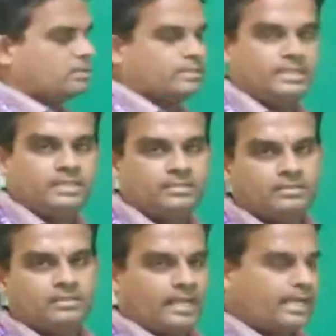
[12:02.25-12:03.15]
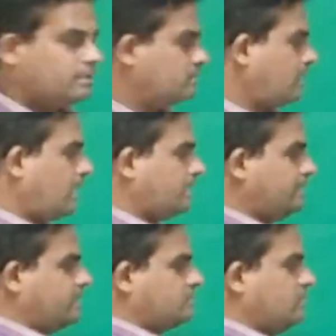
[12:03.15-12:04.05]
D. Clad
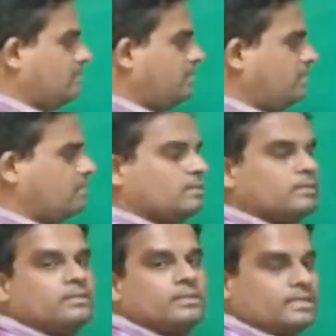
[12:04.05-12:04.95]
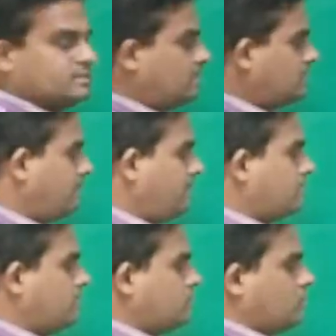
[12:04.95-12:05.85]
index will be lesser compared
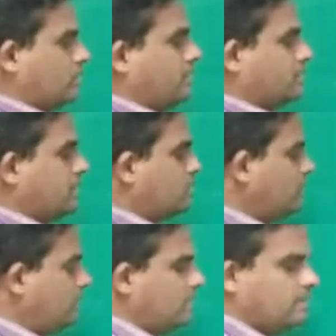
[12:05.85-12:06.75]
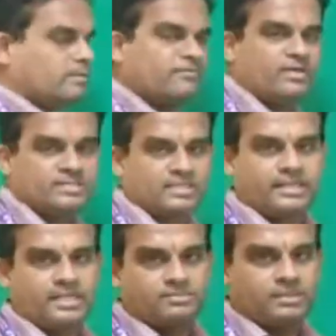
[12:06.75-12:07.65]
to the core index. Then only reflection
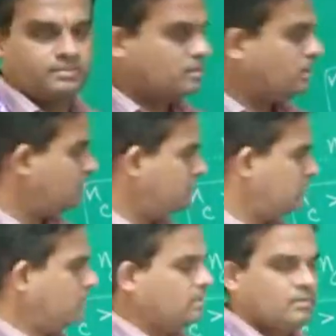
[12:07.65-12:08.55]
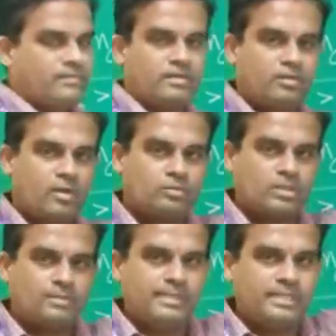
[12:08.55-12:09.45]
takes place. Because when your
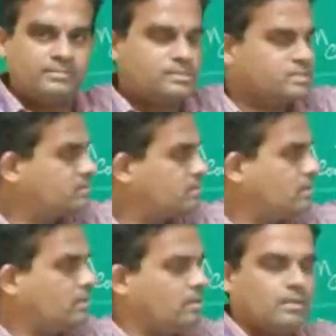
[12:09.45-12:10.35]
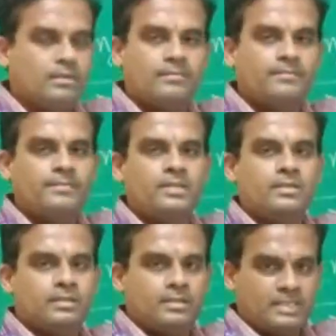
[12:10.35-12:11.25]
outer medium is
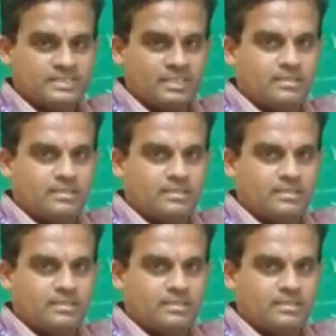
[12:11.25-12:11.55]
lesser